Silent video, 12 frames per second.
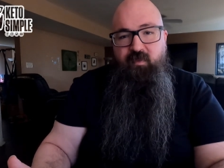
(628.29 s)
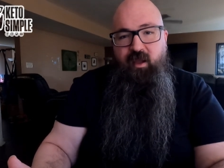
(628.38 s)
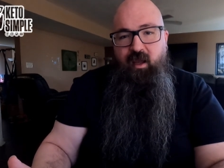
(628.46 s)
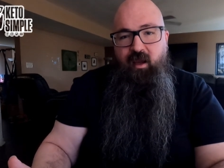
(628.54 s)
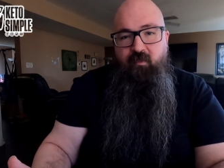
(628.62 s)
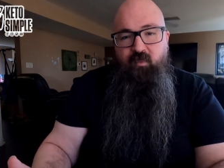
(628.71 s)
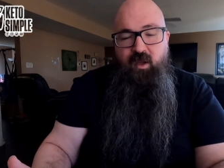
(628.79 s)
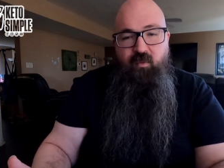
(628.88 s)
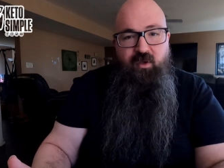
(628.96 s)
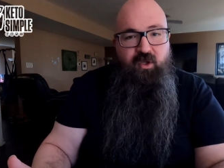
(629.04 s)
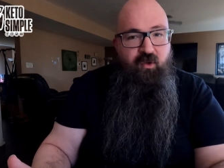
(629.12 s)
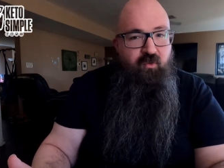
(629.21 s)
and we
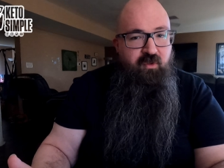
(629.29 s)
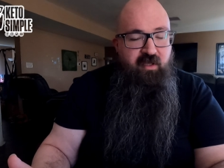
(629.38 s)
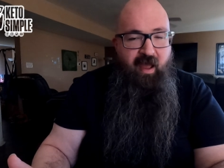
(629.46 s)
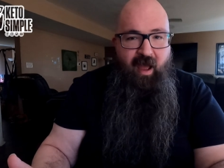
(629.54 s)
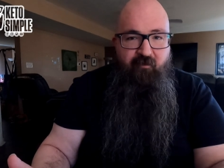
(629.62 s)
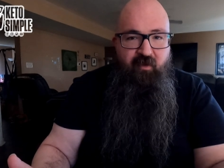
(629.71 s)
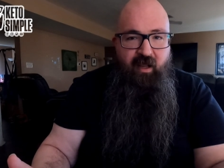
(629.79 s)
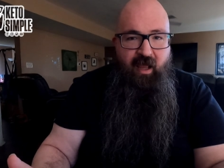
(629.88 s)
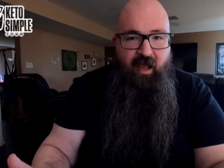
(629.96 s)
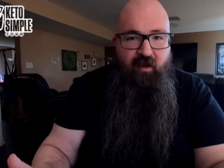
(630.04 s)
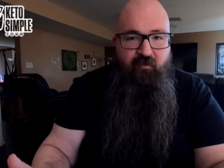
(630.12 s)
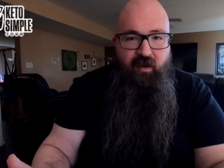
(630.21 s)
would use half and
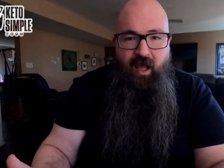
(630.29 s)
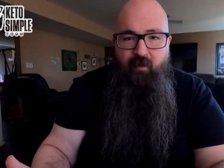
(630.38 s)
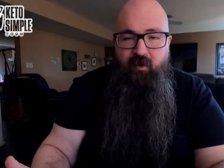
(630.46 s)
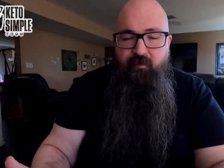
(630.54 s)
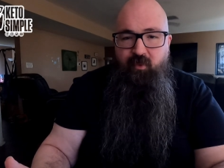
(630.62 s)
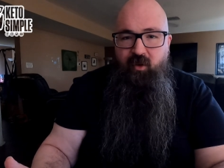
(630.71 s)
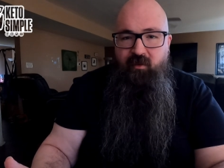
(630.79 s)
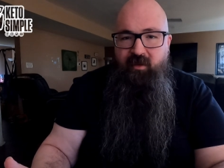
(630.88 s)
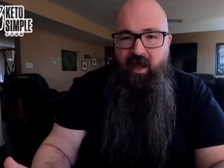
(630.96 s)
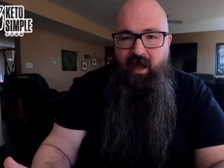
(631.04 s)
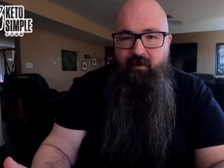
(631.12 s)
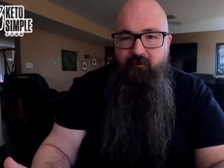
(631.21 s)
half, and I would put
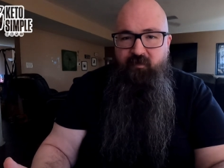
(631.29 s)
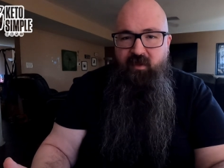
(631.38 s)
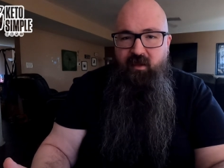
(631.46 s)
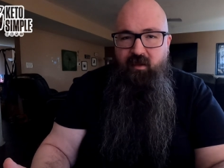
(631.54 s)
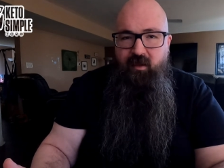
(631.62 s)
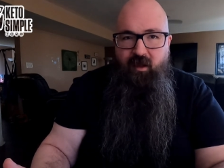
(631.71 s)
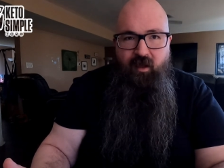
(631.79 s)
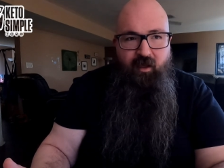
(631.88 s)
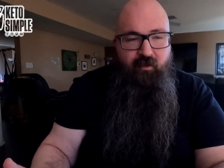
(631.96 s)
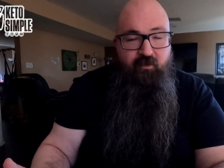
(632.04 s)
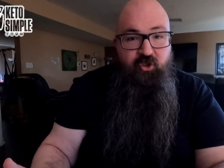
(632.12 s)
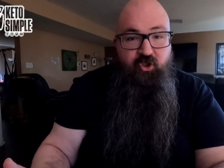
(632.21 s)
that
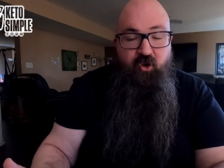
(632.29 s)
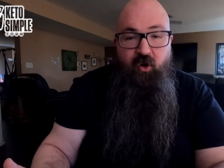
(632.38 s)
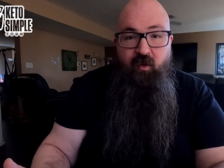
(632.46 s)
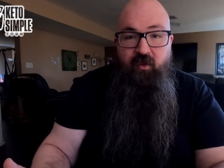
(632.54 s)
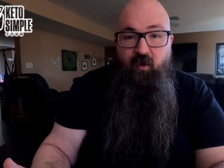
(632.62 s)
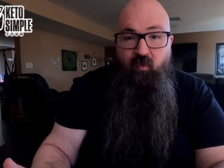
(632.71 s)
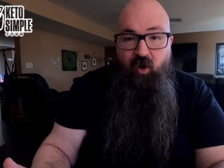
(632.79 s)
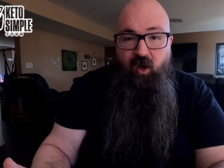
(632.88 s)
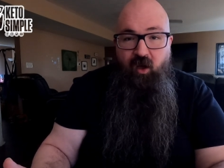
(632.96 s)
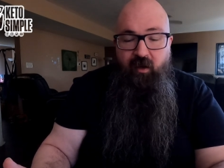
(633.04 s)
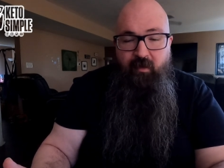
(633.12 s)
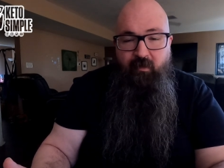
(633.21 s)
uh, sugar in the
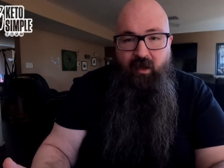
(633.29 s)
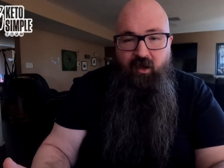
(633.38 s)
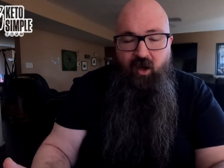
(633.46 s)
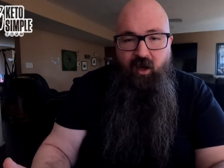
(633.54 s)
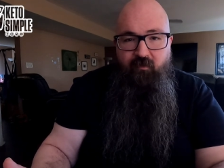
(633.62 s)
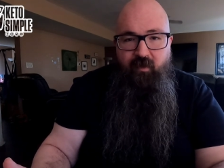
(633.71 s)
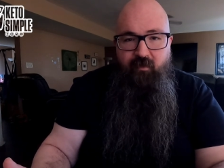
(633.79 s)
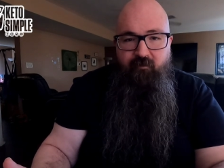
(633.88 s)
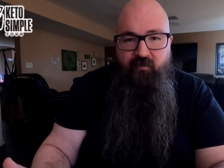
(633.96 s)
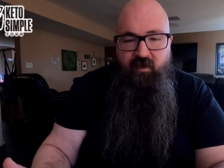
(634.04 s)
raw in my coffee.